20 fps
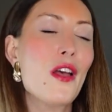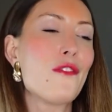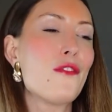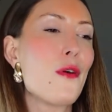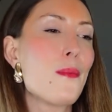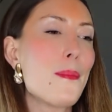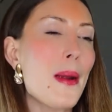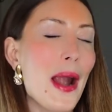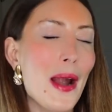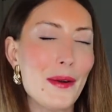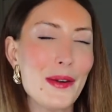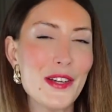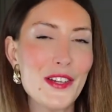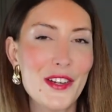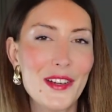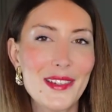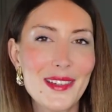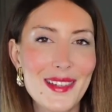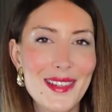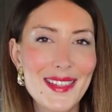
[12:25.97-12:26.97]
the
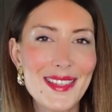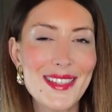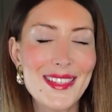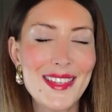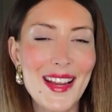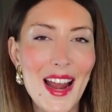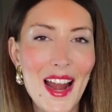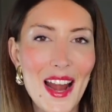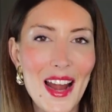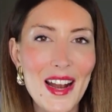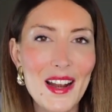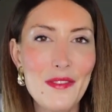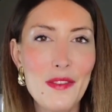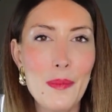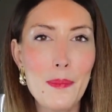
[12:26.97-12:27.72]
Parisian style,